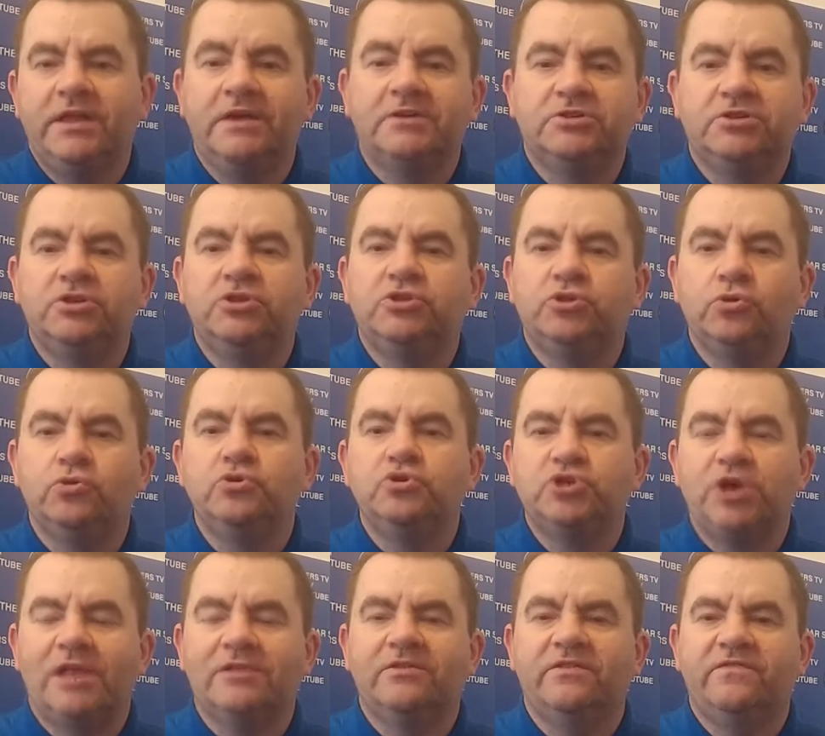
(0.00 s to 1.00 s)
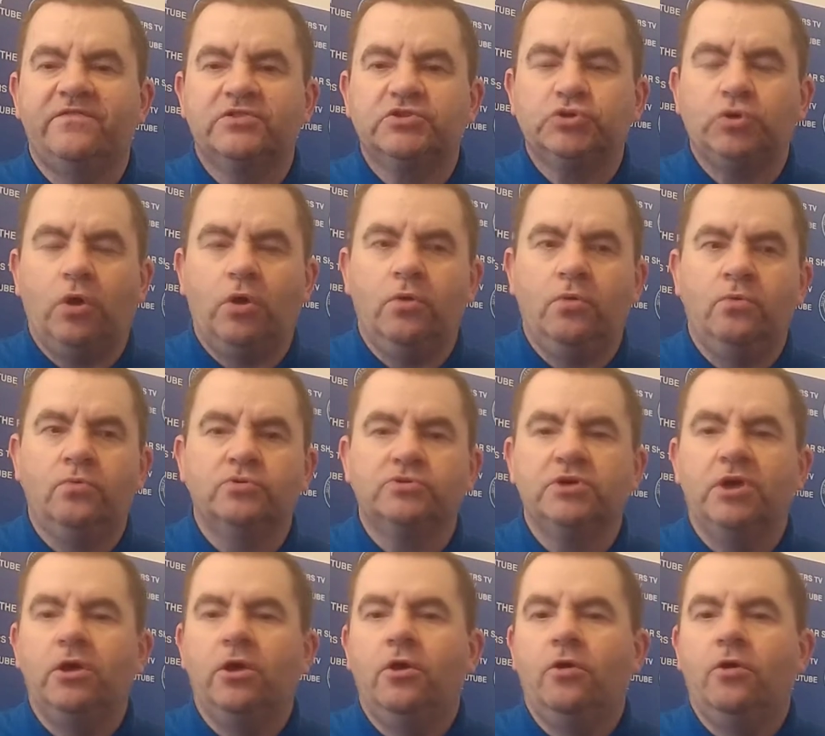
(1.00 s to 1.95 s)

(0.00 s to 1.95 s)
actually do challenge for titles